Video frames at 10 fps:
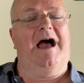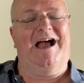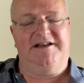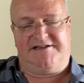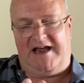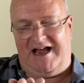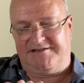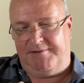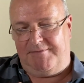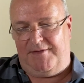And so
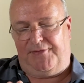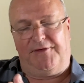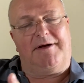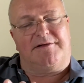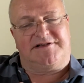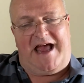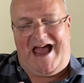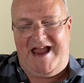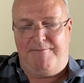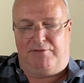as we went through, I was
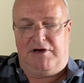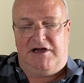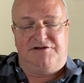able